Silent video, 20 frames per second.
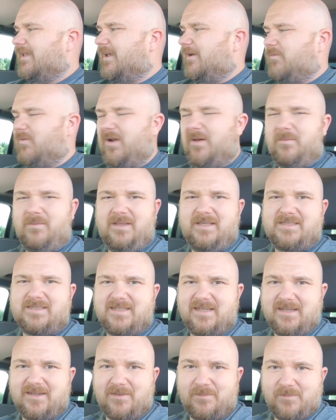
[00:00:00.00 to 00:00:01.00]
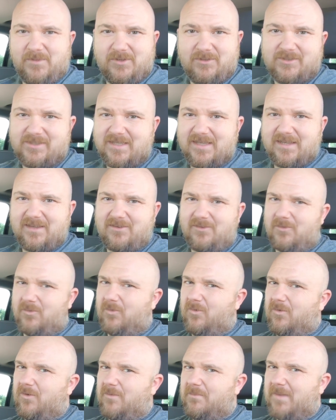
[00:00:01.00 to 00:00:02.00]
when I'm listening to music
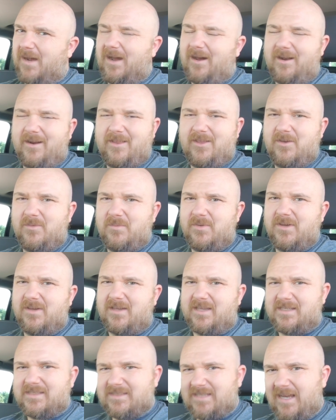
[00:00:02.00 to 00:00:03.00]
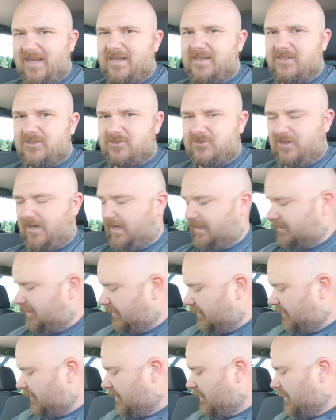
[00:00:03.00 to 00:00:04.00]
or my audiobook, it's kind of
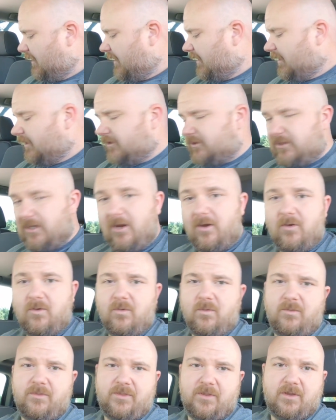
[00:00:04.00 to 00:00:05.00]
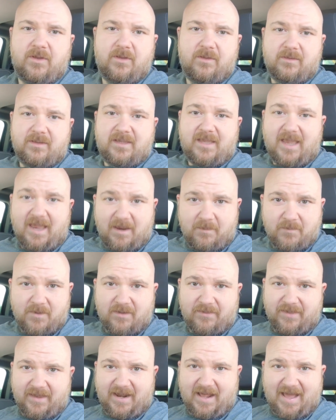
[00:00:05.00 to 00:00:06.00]
distracting. So the
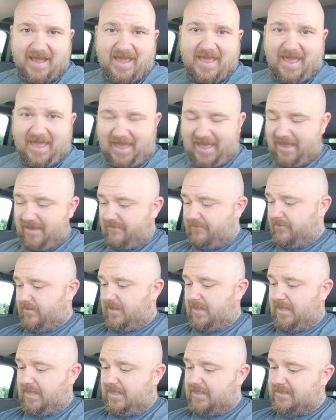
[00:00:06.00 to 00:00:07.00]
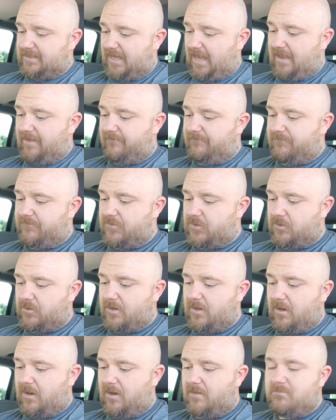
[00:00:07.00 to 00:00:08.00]
camera that I have is a
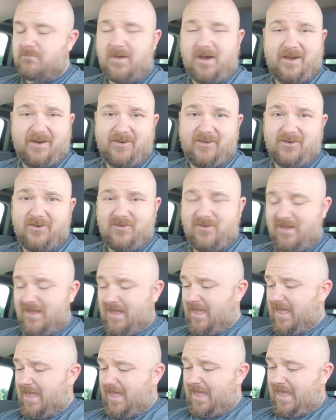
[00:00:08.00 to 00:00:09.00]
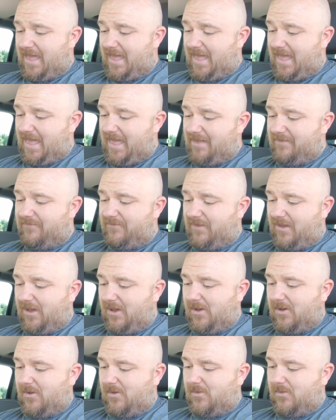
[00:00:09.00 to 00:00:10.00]
Furrion model F
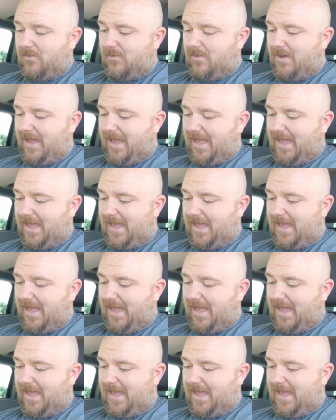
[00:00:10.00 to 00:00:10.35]
O